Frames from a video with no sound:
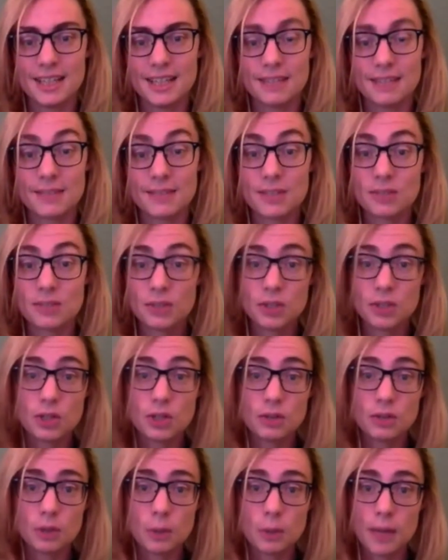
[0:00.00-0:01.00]
If this feels
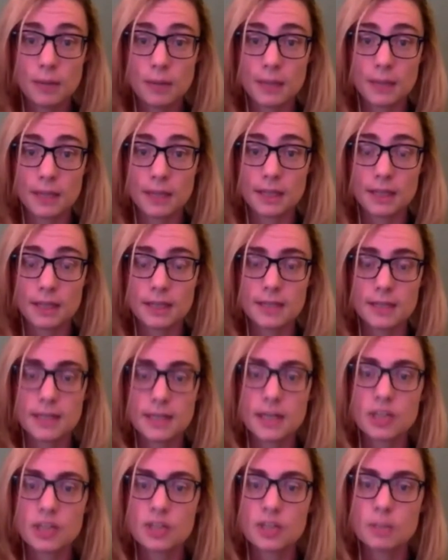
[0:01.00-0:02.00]
overwhelming,
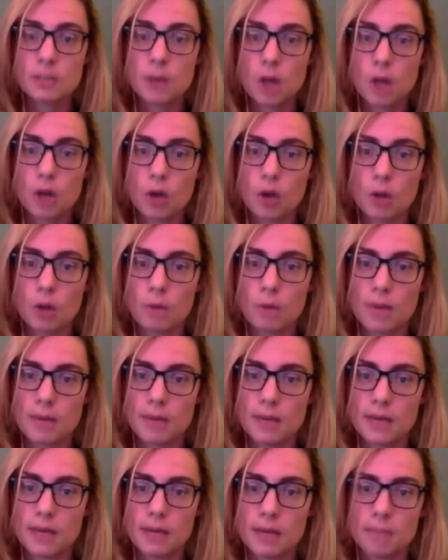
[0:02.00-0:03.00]
set a small goal.
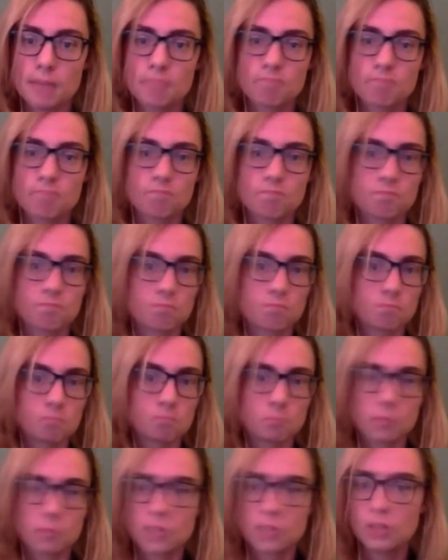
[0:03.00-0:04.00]
Maybe
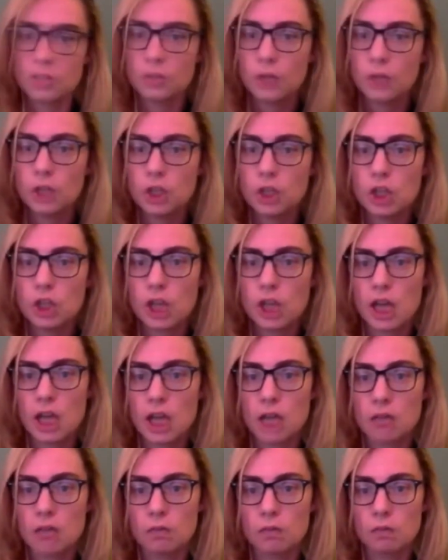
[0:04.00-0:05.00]

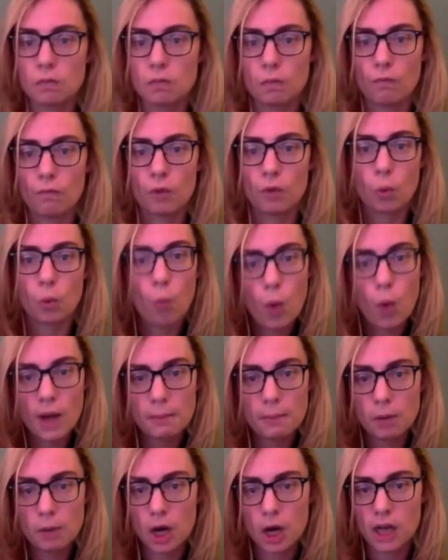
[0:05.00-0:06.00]
differentiate for
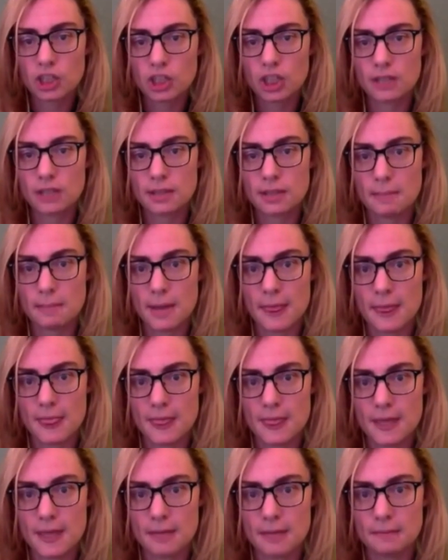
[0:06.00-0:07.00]
1 project a month.